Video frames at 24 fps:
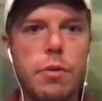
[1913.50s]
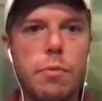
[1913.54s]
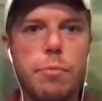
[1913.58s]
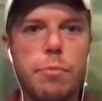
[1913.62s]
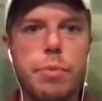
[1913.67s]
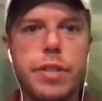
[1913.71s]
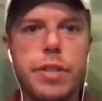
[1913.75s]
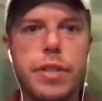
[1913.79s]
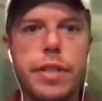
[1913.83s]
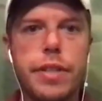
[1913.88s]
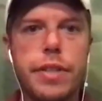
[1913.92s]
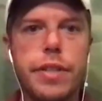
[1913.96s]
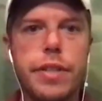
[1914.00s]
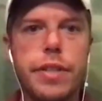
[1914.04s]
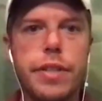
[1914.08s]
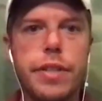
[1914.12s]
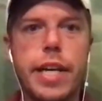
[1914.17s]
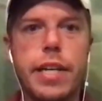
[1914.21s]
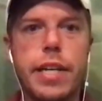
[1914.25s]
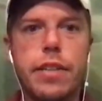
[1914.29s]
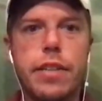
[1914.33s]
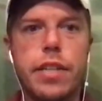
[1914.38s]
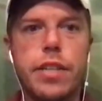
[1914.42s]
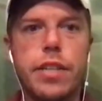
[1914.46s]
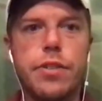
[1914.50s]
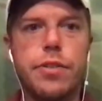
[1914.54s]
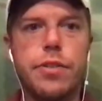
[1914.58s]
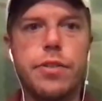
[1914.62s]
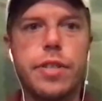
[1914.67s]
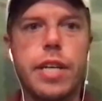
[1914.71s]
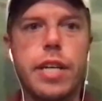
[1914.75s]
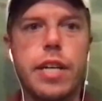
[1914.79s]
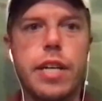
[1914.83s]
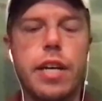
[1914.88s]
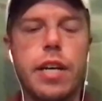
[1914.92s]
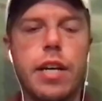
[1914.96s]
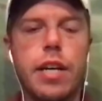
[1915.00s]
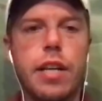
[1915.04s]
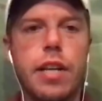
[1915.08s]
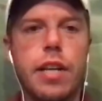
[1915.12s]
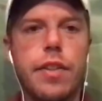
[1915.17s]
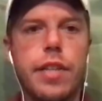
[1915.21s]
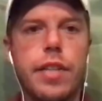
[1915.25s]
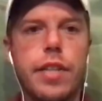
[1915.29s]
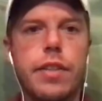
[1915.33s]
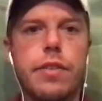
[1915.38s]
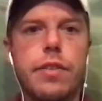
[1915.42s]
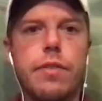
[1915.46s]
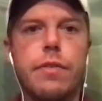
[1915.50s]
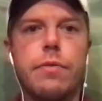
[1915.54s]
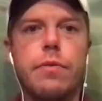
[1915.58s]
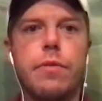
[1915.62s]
particularly like you said, I think